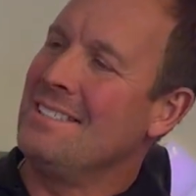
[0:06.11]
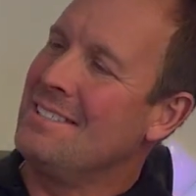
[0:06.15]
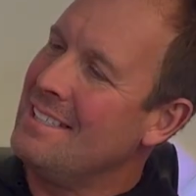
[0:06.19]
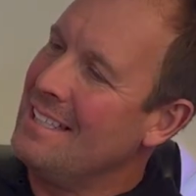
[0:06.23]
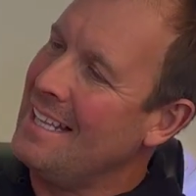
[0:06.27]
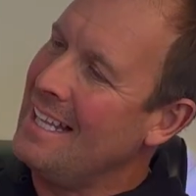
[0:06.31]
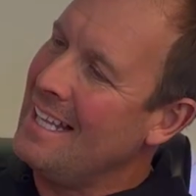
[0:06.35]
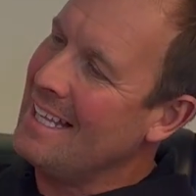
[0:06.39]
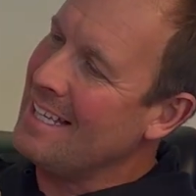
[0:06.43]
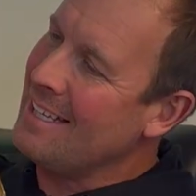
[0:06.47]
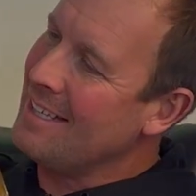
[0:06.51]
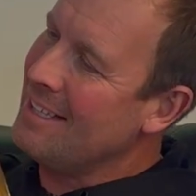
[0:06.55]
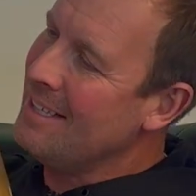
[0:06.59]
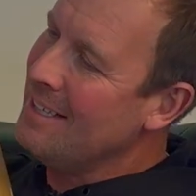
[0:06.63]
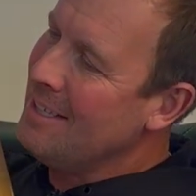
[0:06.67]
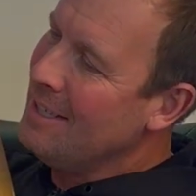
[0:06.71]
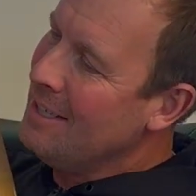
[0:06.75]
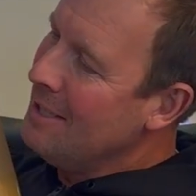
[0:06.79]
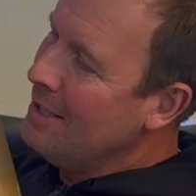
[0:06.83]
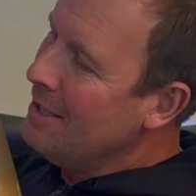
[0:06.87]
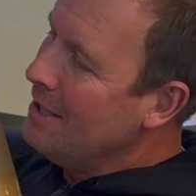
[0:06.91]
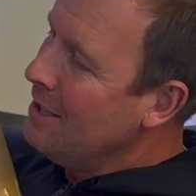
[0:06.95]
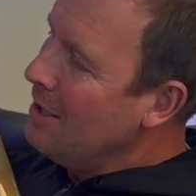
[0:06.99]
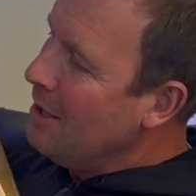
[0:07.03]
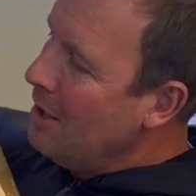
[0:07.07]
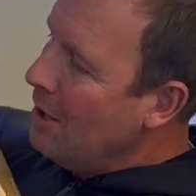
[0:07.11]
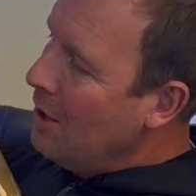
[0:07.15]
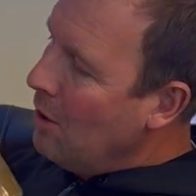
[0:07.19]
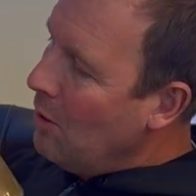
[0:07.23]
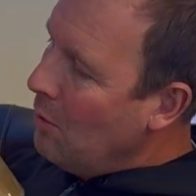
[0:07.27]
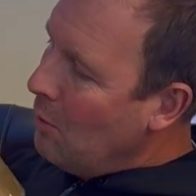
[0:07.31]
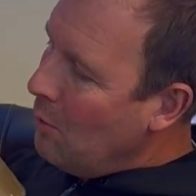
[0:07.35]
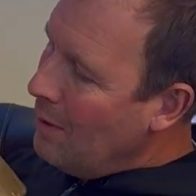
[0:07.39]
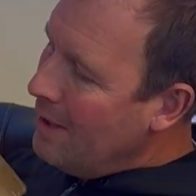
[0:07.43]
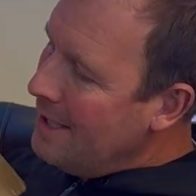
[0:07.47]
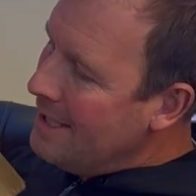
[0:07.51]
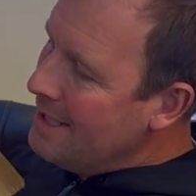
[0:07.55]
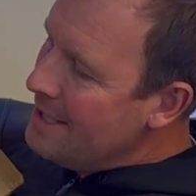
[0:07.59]
You're like,
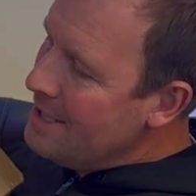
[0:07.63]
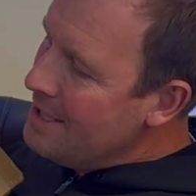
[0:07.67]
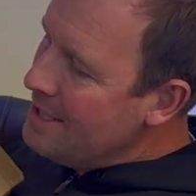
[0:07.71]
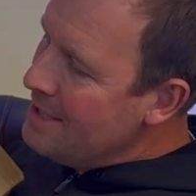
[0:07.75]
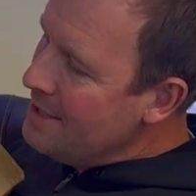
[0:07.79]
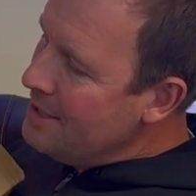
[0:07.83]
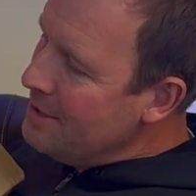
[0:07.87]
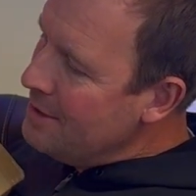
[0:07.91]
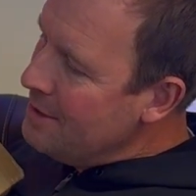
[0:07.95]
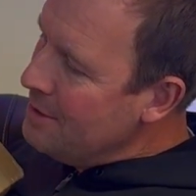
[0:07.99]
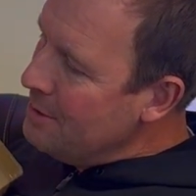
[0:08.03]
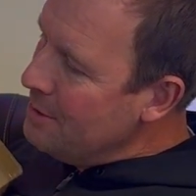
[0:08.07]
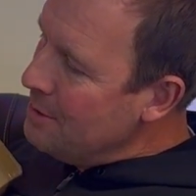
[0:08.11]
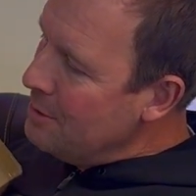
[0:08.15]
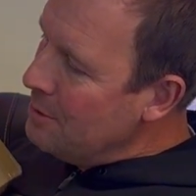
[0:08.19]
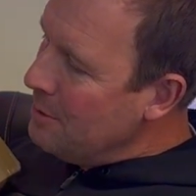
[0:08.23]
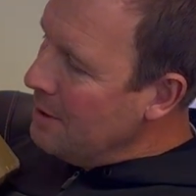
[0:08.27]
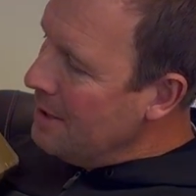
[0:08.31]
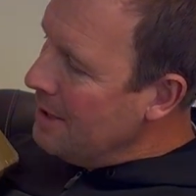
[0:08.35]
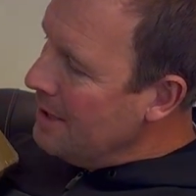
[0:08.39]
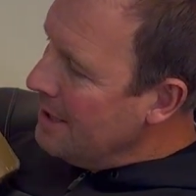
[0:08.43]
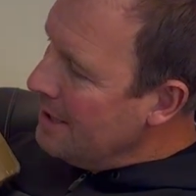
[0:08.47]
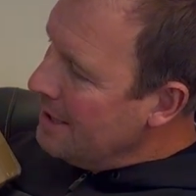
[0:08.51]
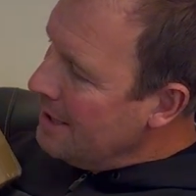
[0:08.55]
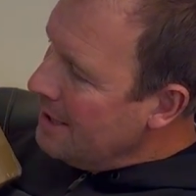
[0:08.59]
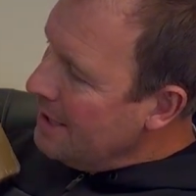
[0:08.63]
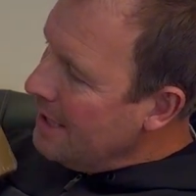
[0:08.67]
what do